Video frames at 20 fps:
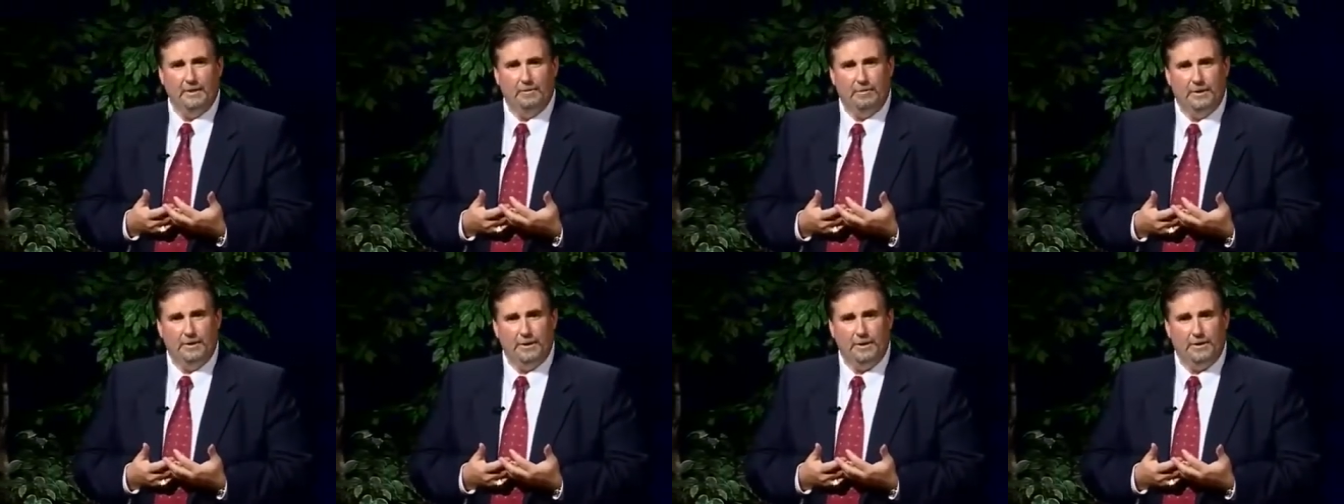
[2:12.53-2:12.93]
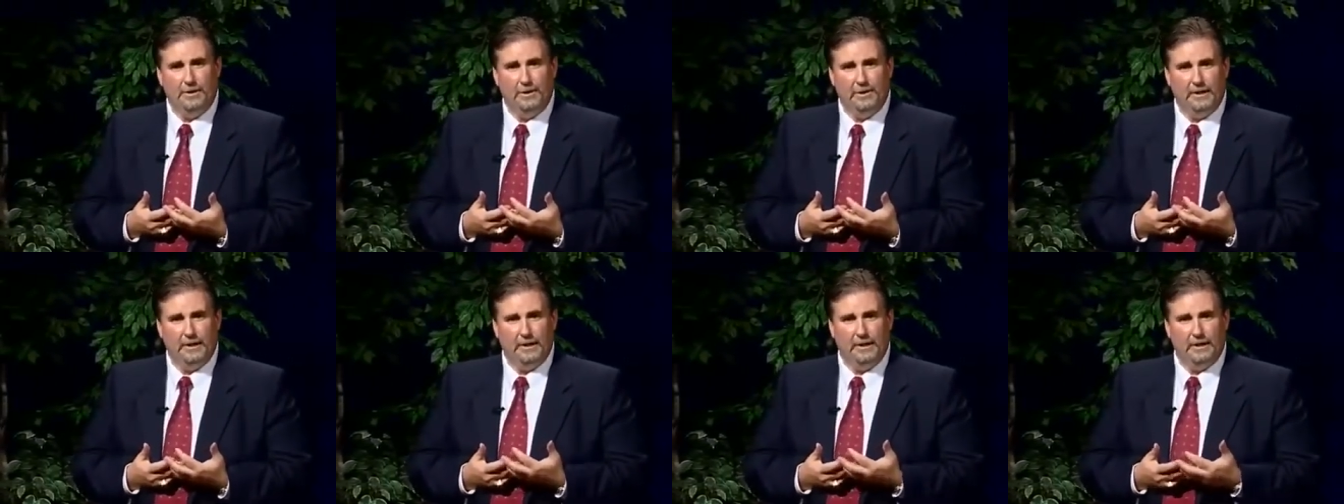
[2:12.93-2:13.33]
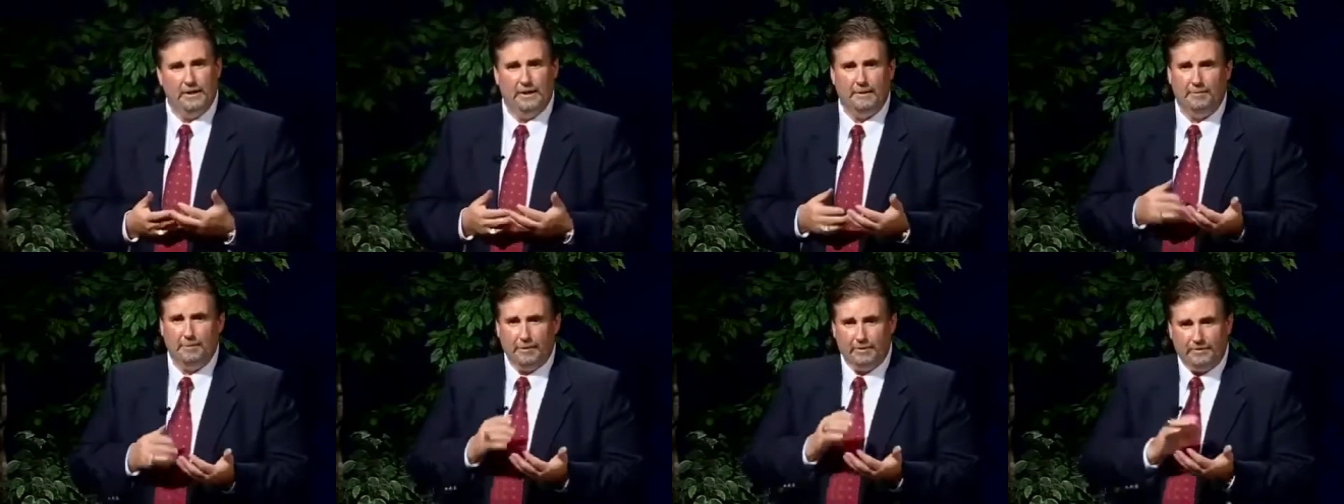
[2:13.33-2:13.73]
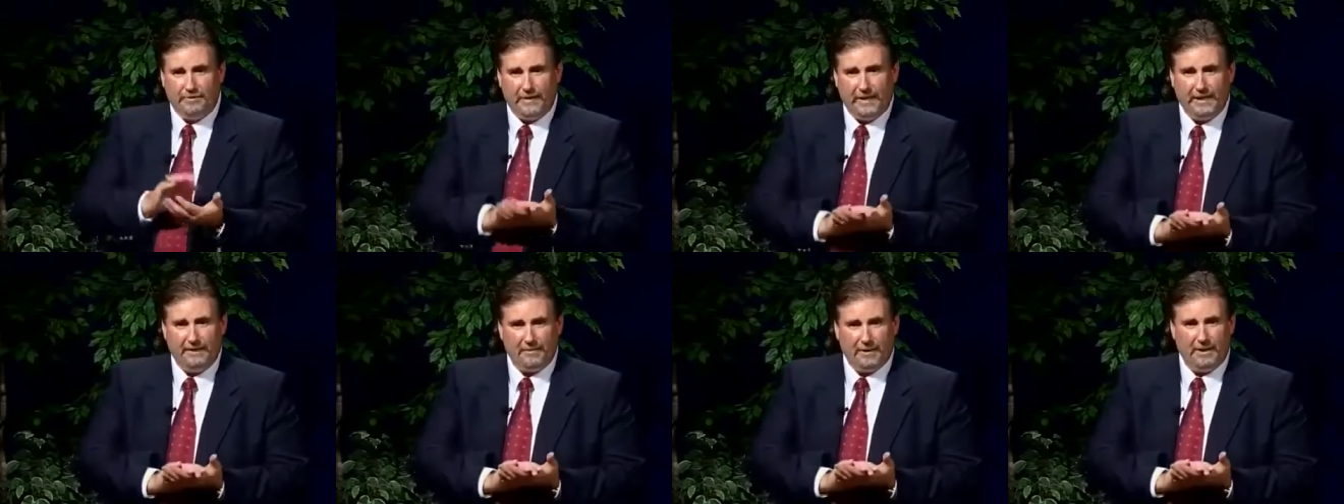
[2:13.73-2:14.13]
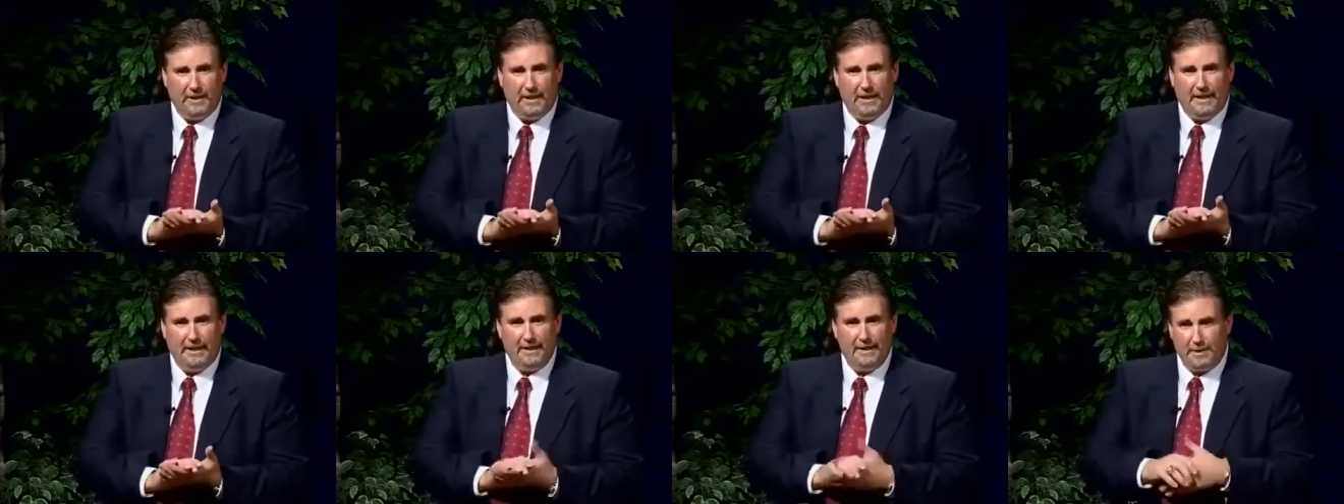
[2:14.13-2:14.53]
we'll usually end up with 5
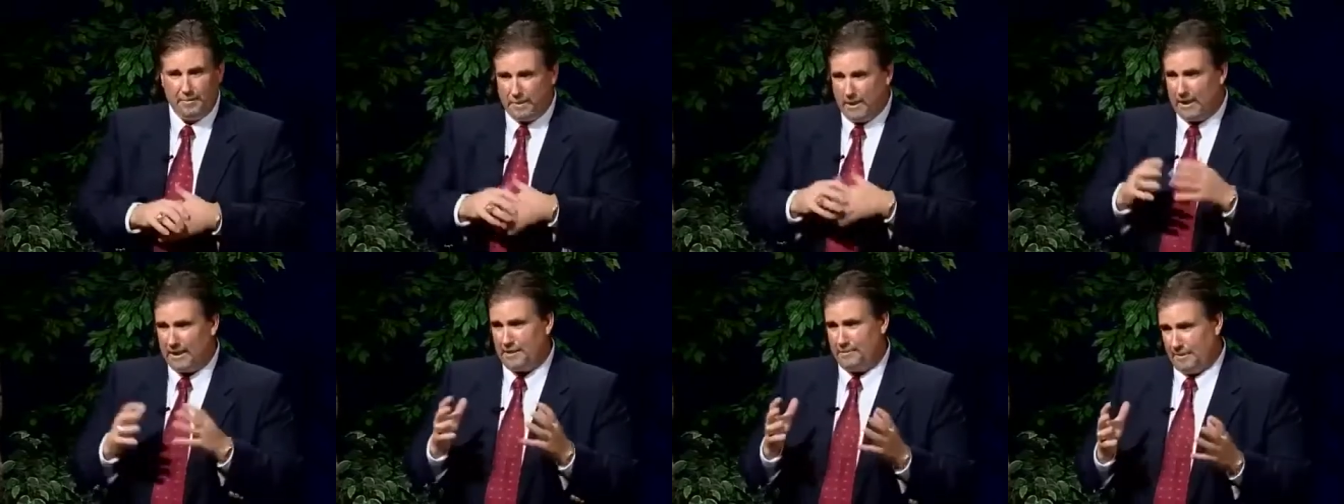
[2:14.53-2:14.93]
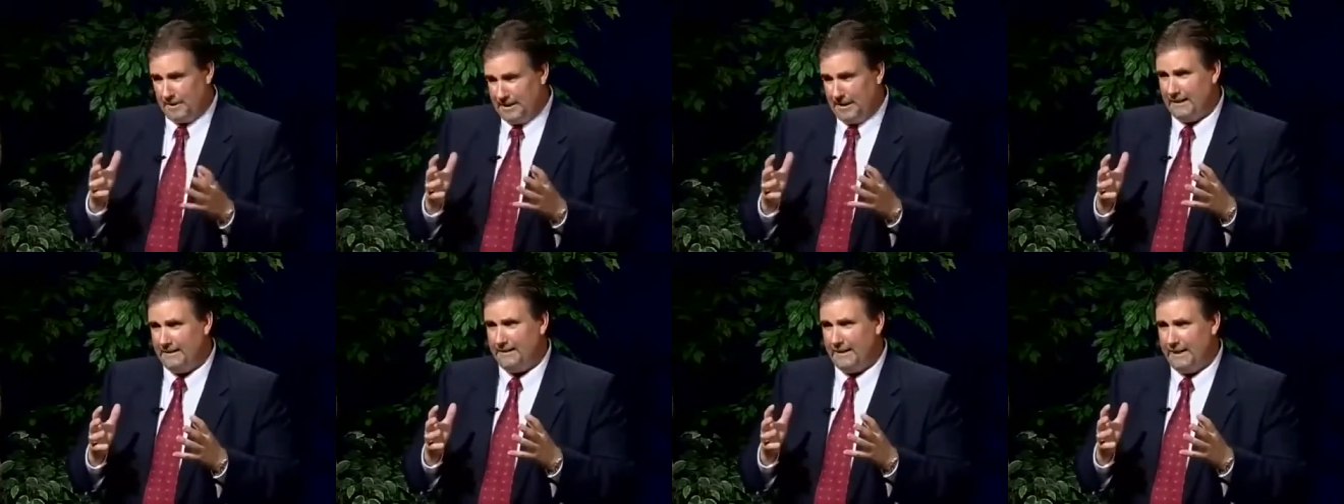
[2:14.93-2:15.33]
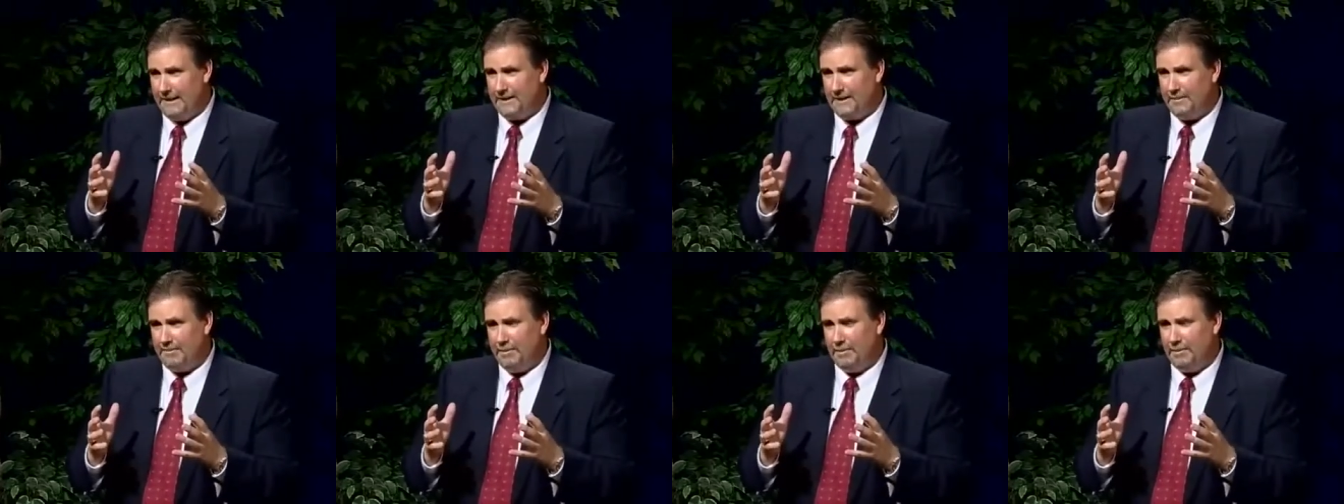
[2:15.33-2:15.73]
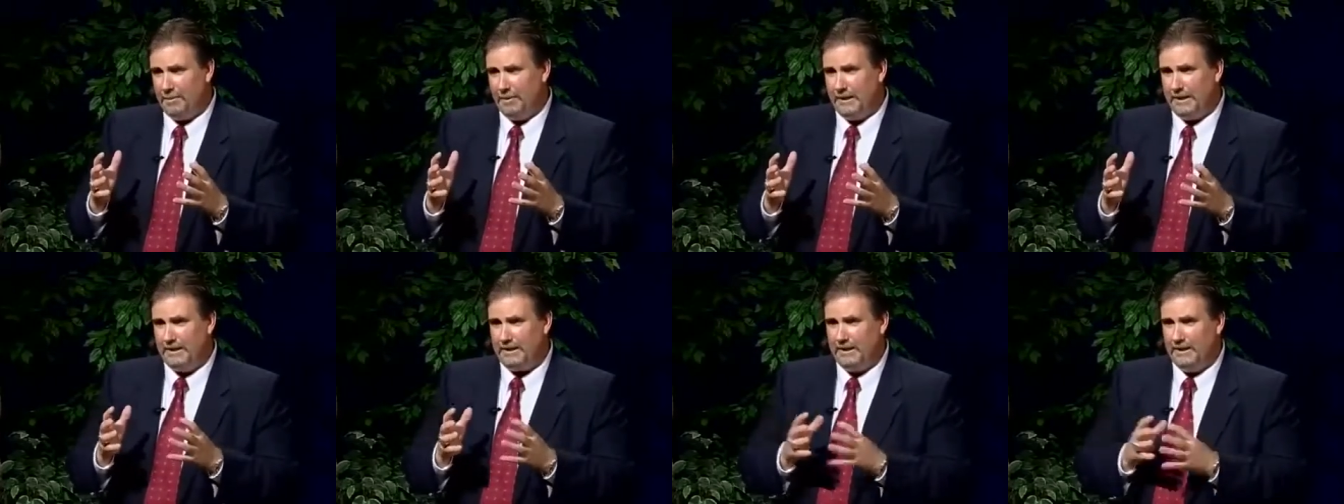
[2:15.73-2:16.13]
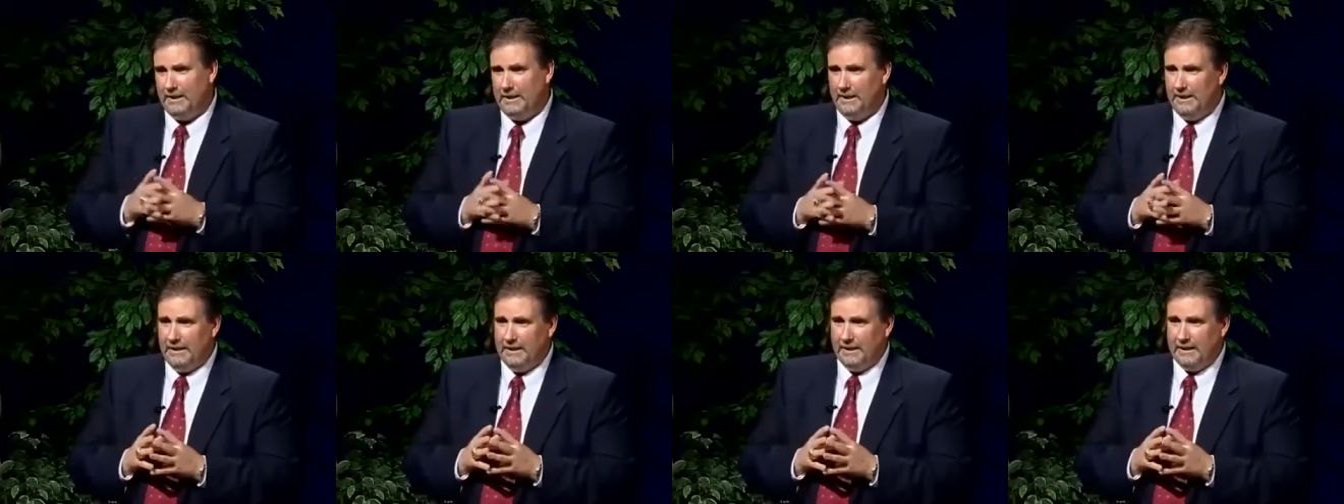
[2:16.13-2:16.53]
clients, approximately 10,000 points,
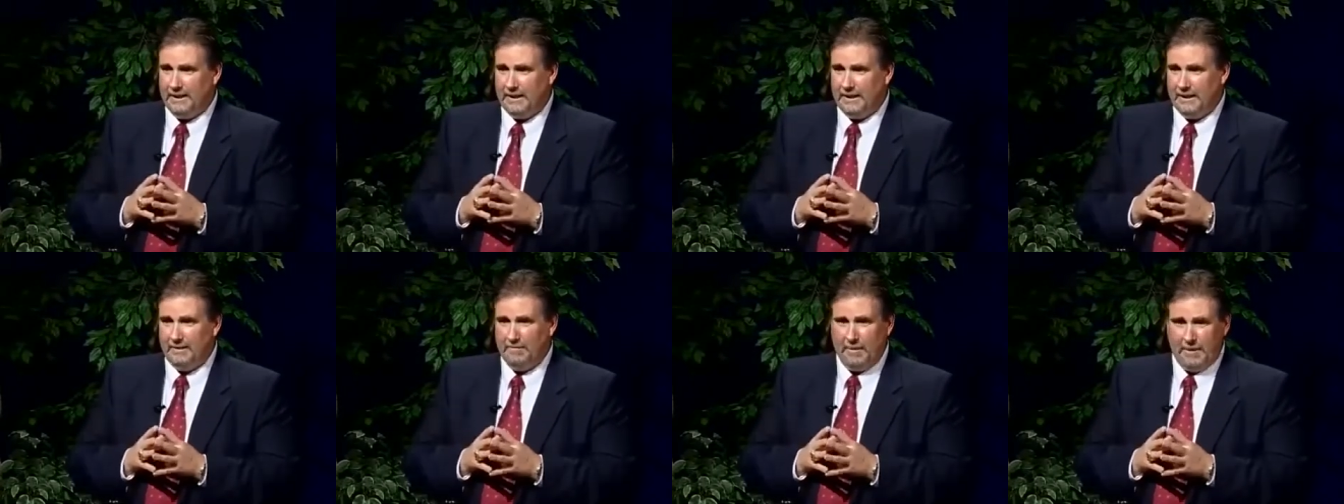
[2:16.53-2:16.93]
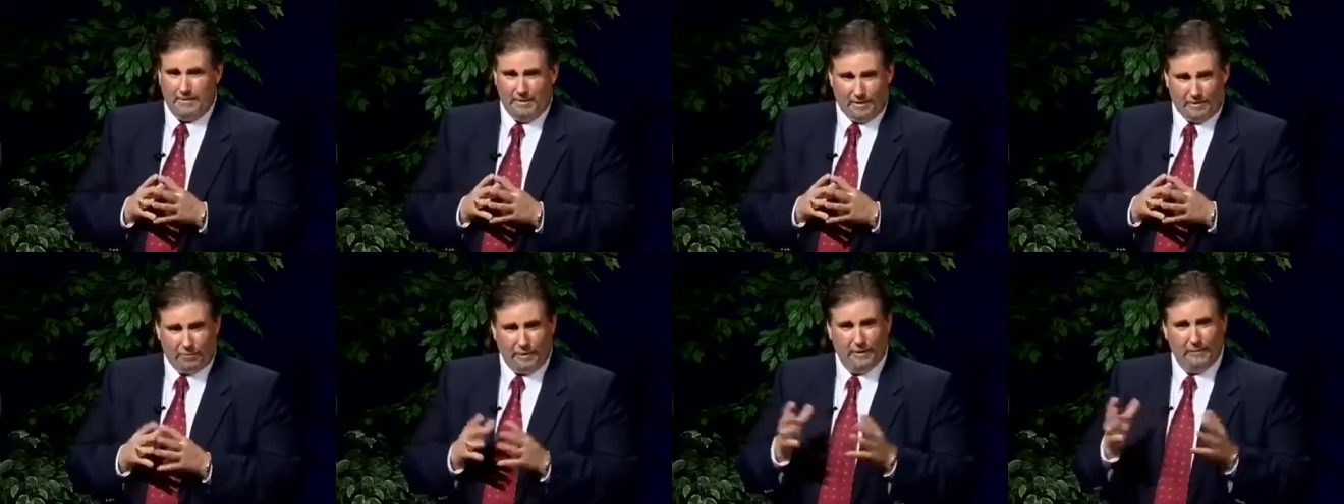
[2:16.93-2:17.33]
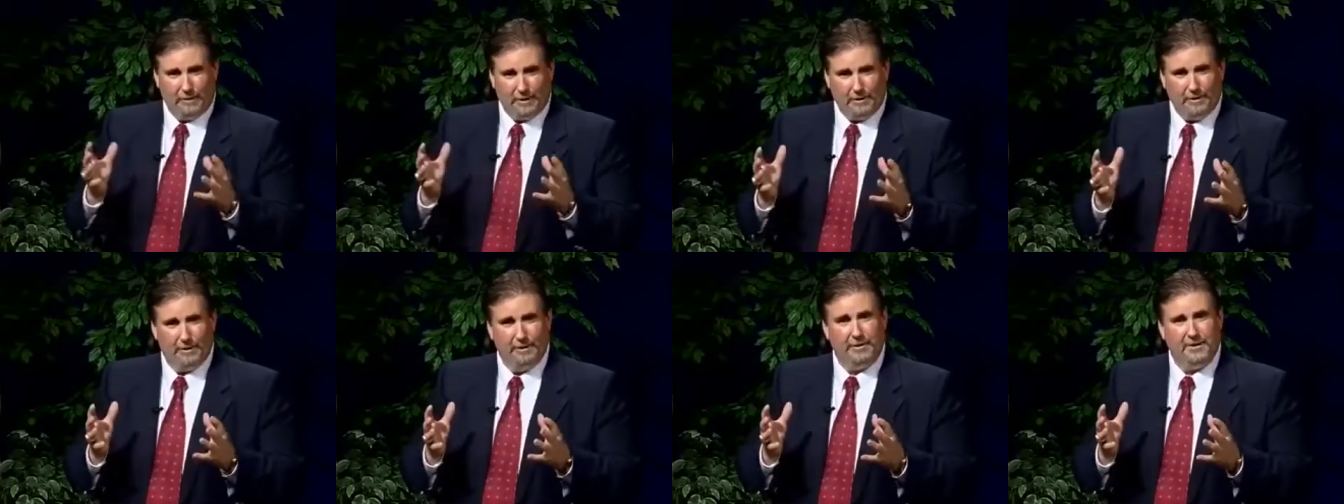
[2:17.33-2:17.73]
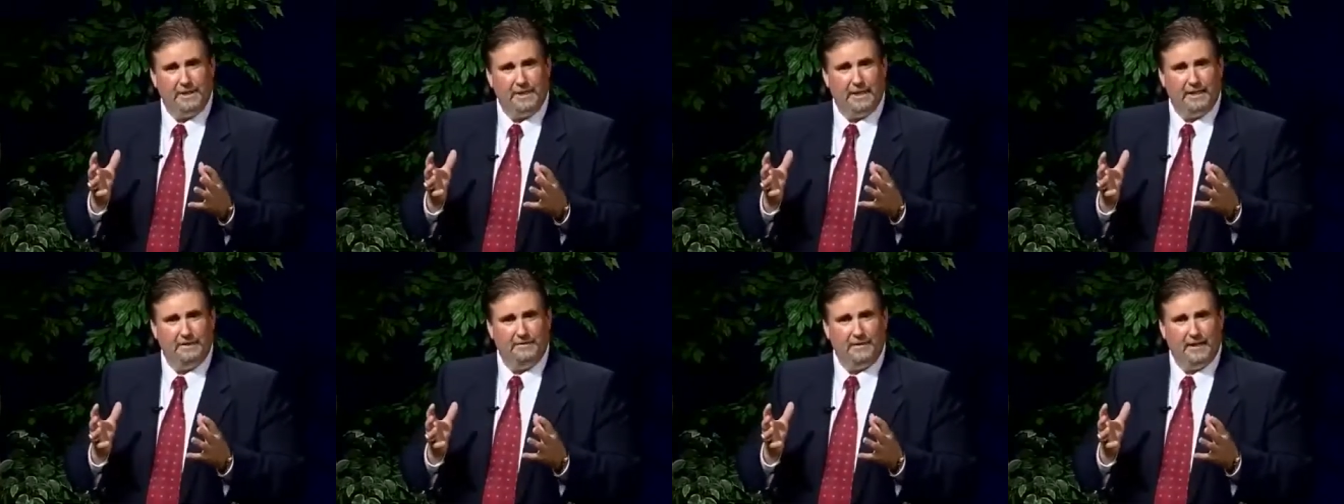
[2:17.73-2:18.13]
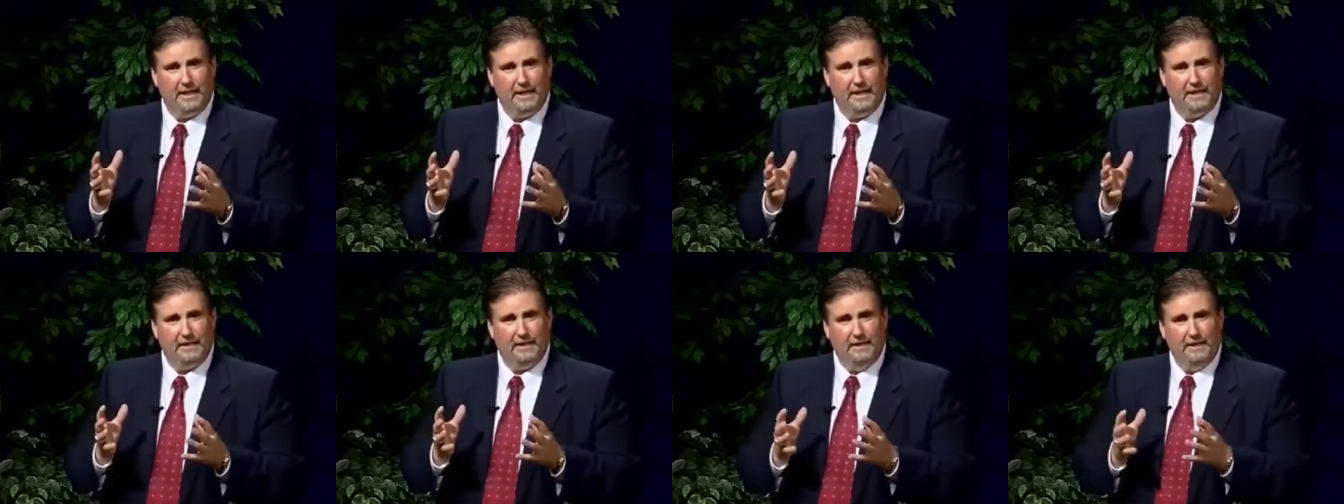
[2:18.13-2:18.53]
maybe 3 recruits out of
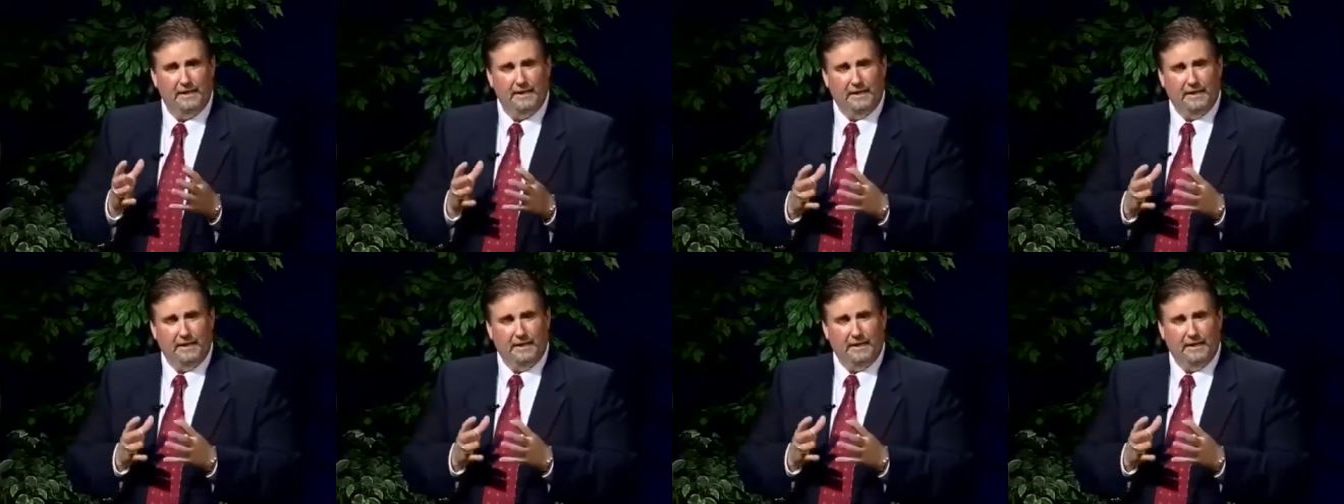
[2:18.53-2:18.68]
that.